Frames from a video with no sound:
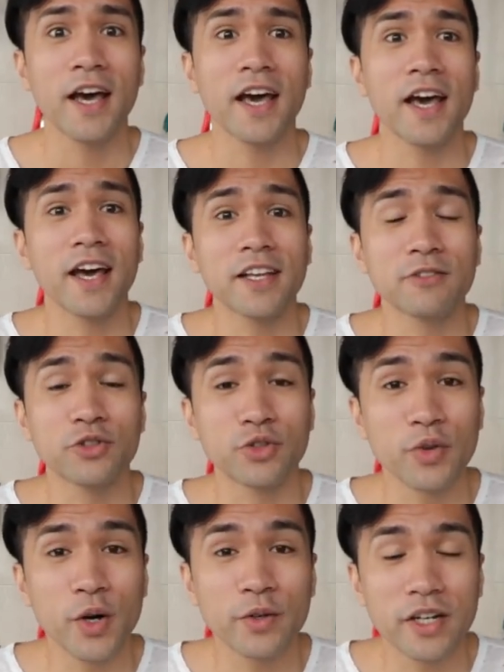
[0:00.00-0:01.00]
and
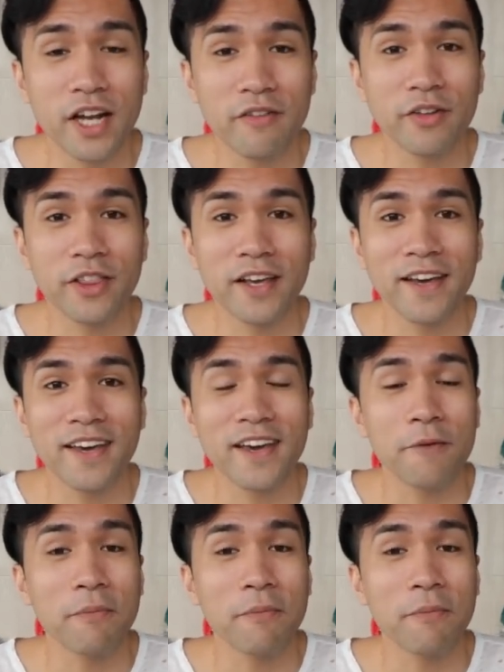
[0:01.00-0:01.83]
drone and everything,